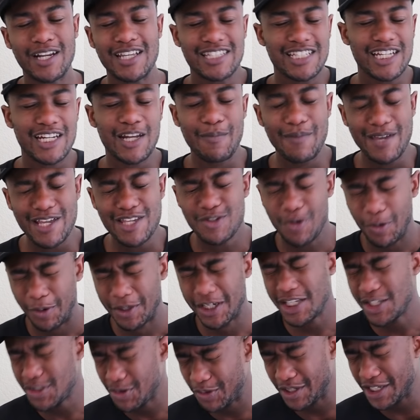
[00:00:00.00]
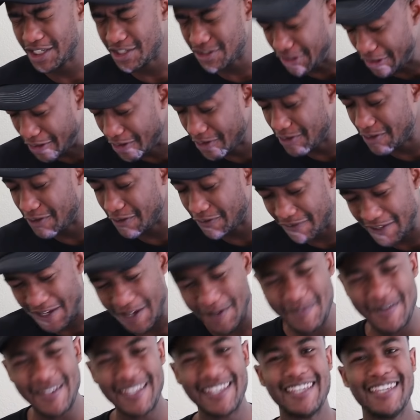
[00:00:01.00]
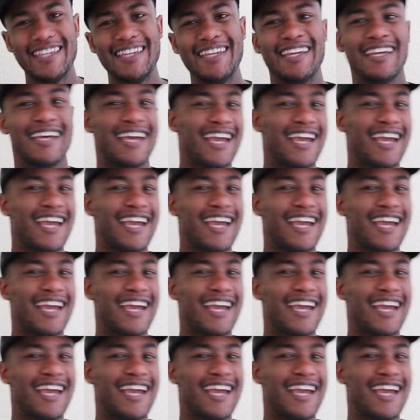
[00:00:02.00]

It's gonna be 2022. You feel me?